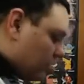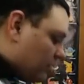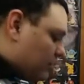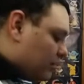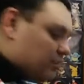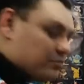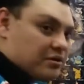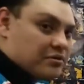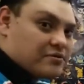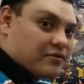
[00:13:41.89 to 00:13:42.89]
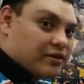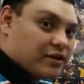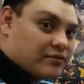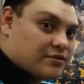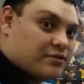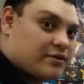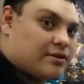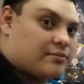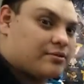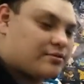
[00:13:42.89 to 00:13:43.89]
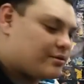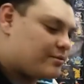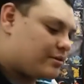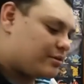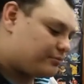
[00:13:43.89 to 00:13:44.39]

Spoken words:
It'd be useful to have 2 cameras right about now.